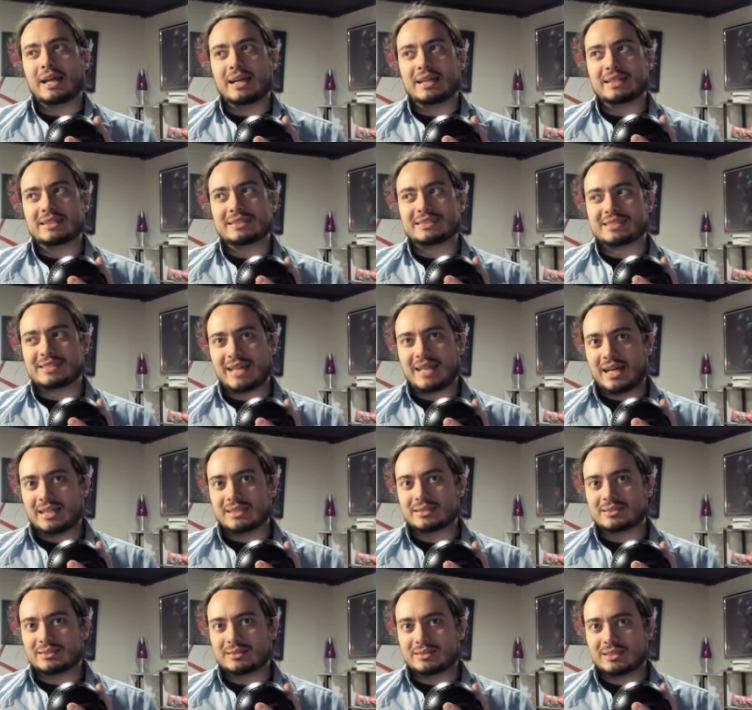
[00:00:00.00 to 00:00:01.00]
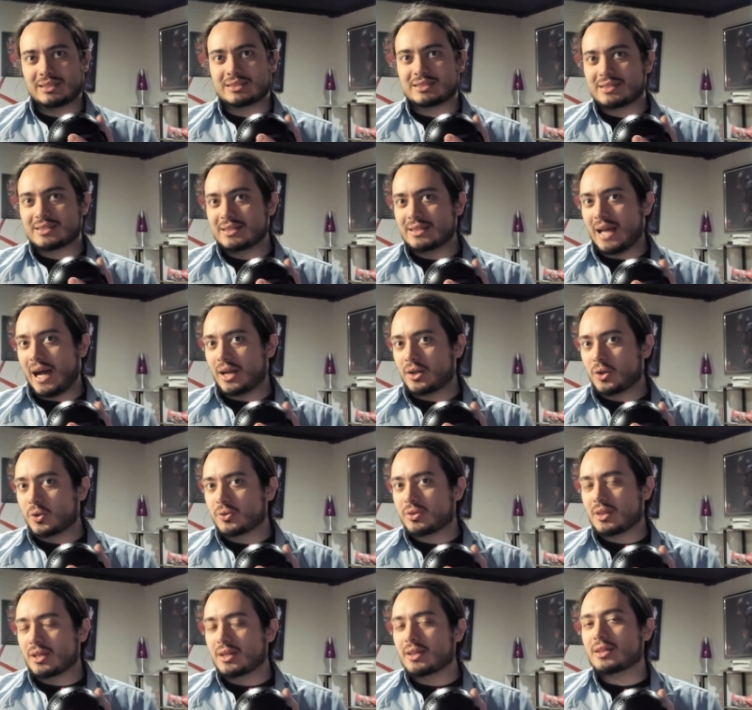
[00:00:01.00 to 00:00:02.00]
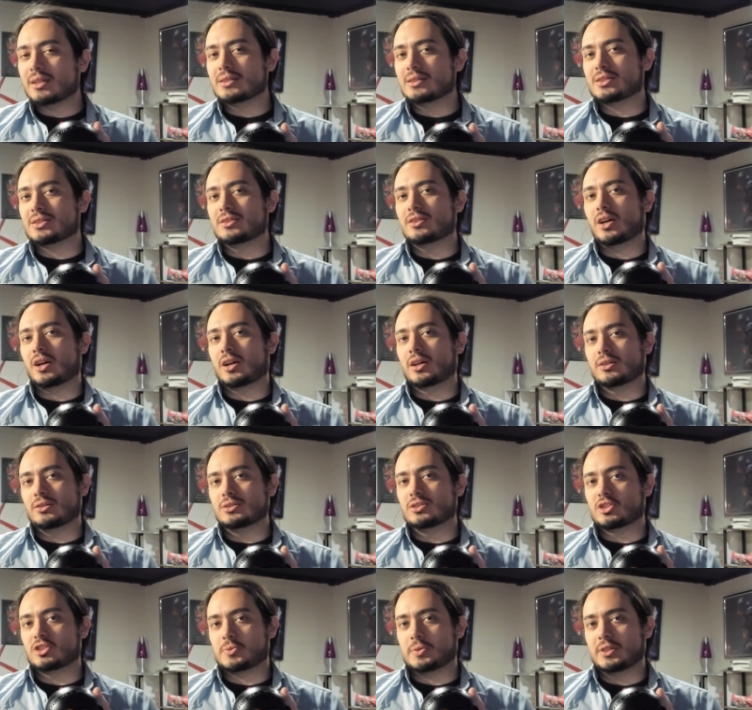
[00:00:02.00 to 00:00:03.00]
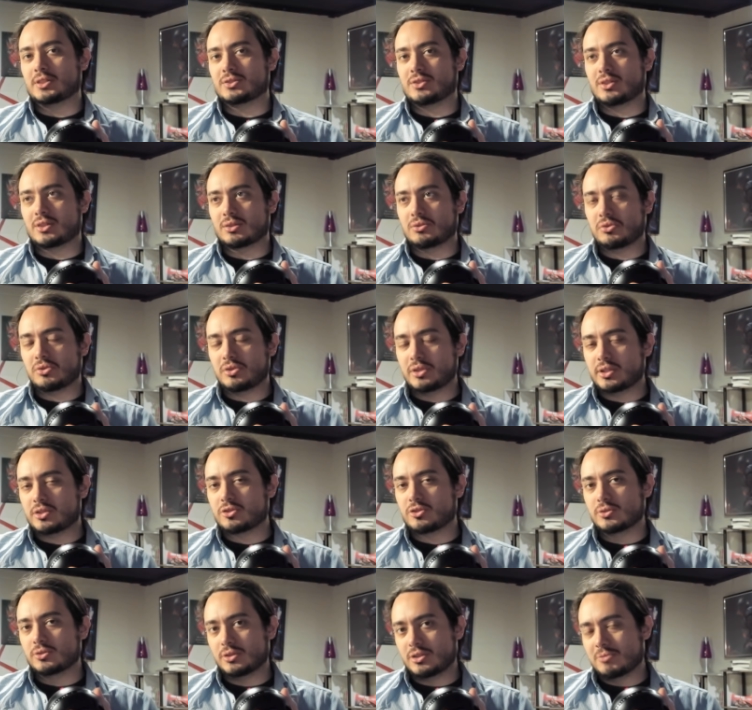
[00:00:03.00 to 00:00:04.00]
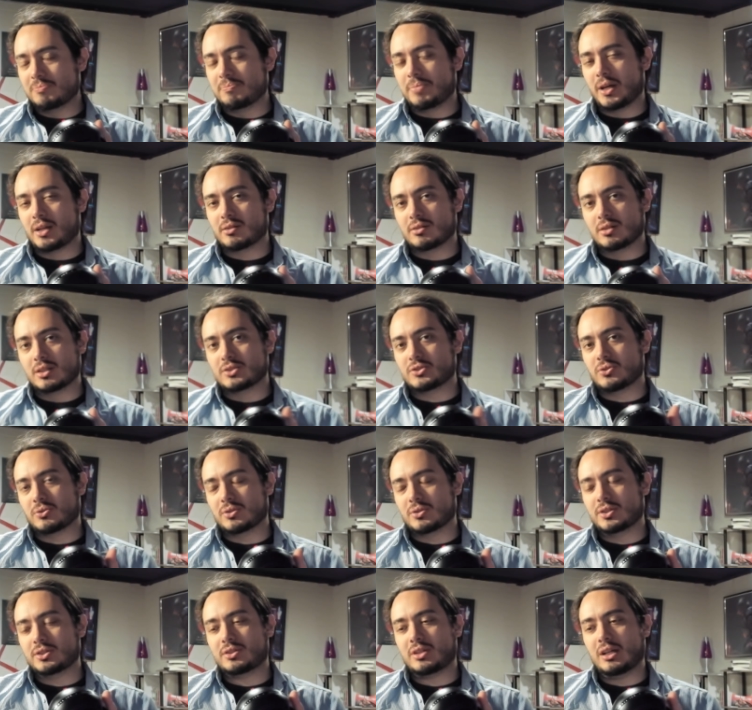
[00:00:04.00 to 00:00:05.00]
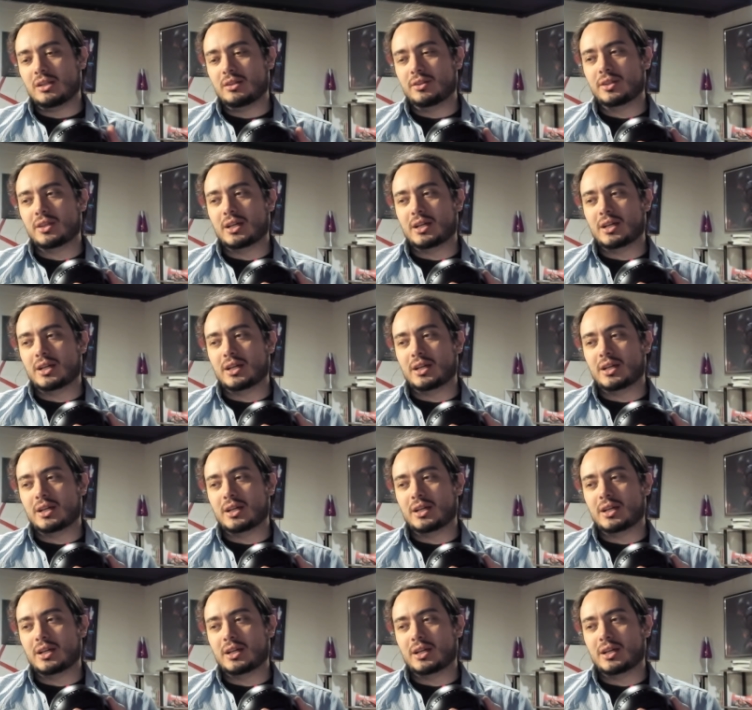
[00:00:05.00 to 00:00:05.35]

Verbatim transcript: I don't think it's entirely just because they're literally better at storytelling.